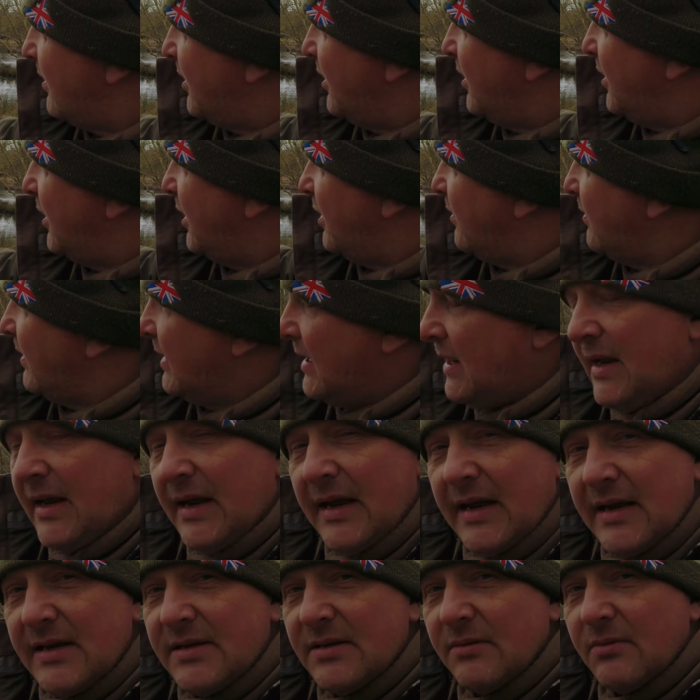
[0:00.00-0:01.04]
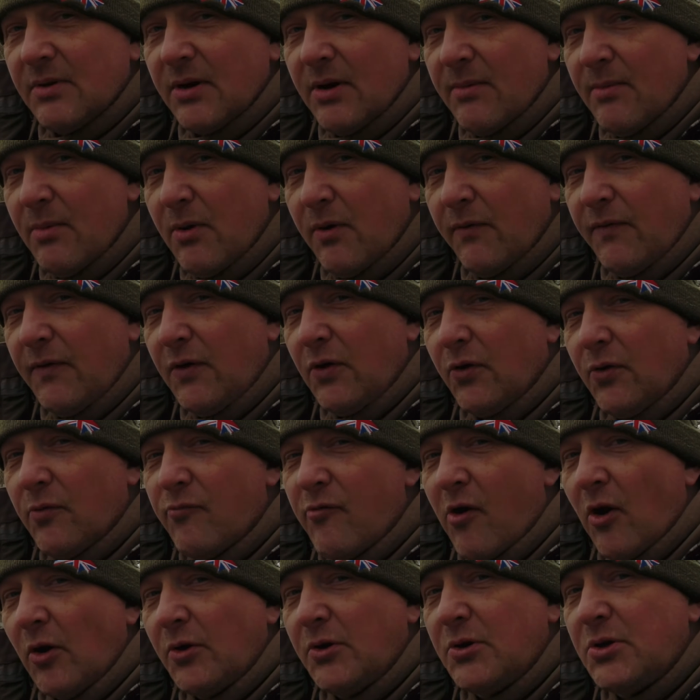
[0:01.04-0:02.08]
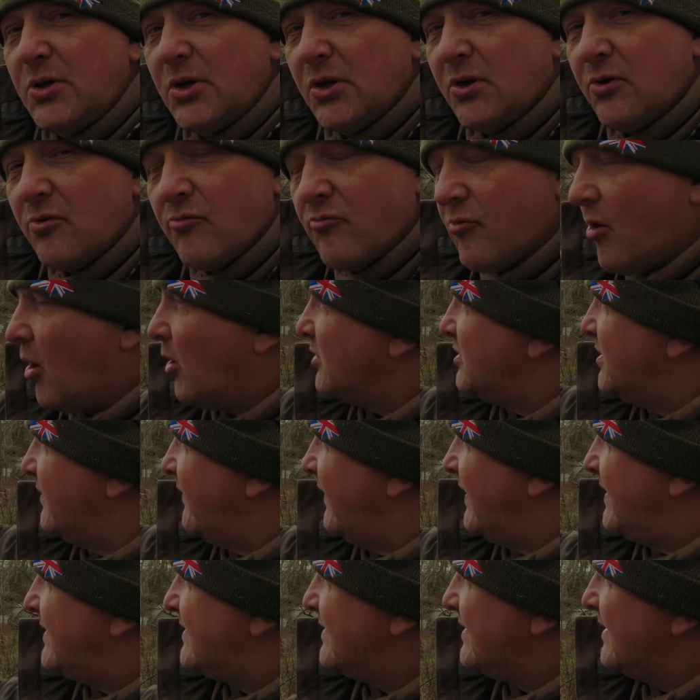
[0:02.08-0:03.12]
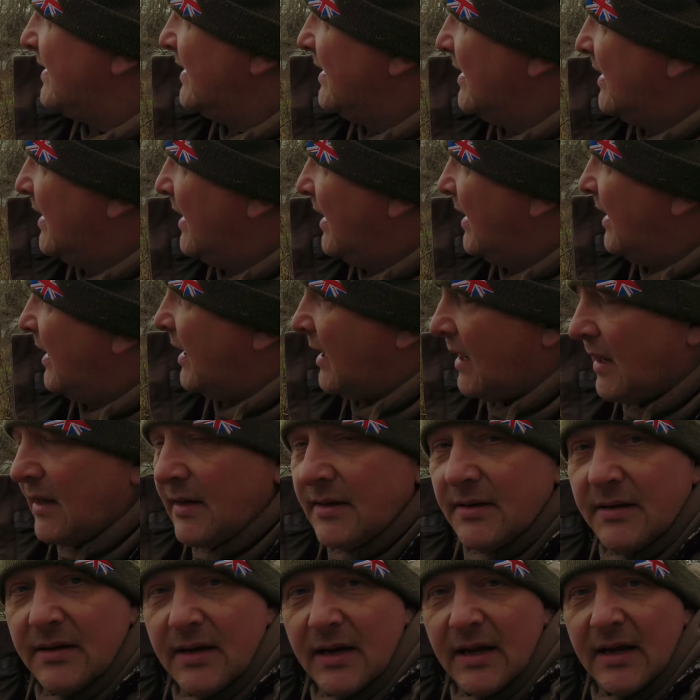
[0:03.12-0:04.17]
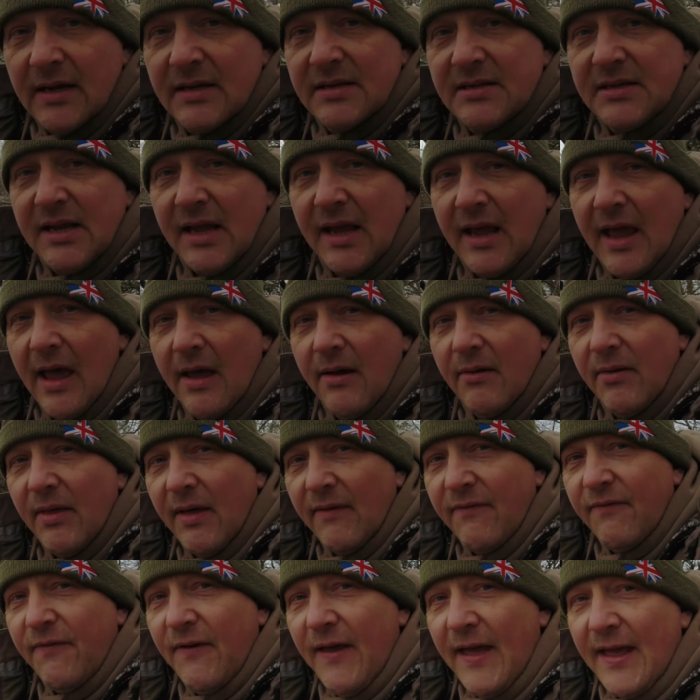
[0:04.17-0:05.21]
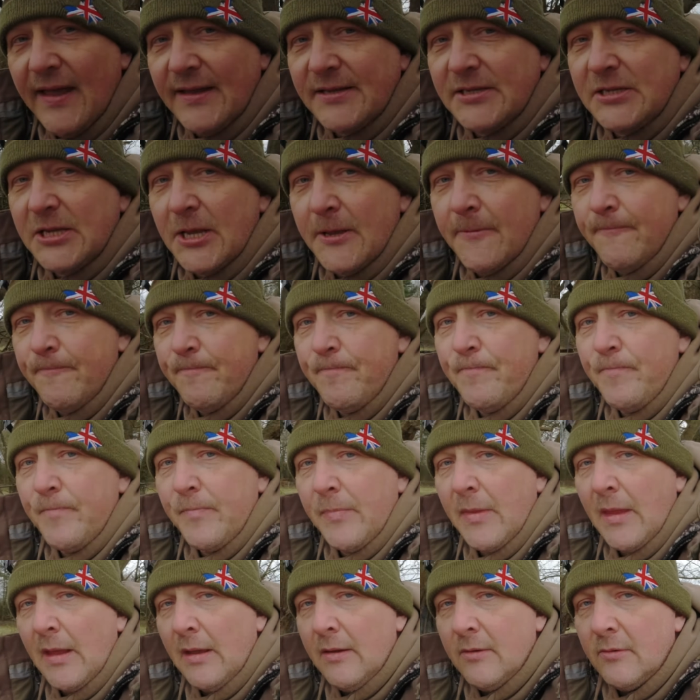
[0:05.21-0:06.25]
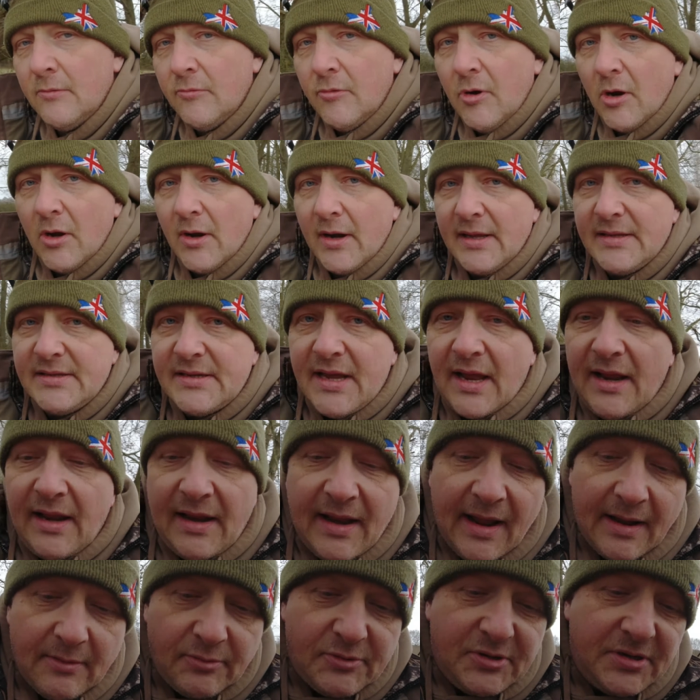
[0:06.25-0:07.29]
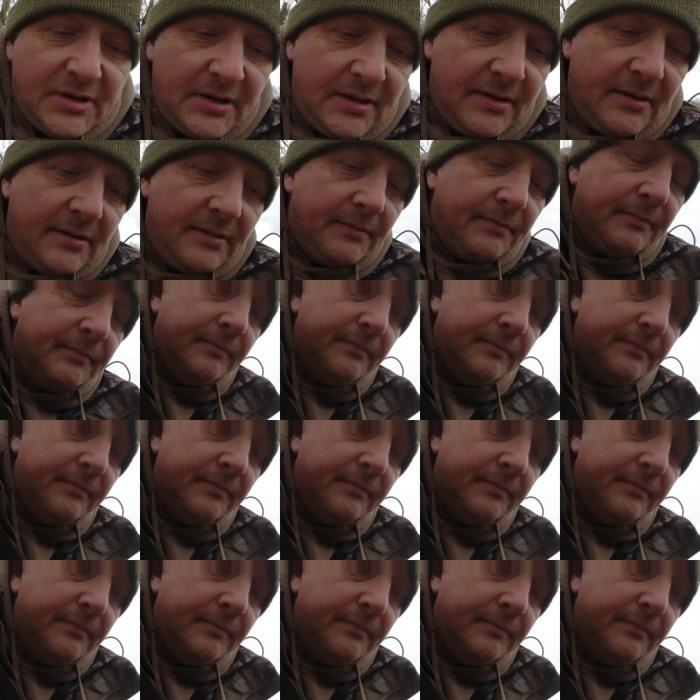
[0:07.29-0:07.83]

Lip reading: going to do is I'm going to move the other rod to the right of it and see how that fares. Right, let's get it out.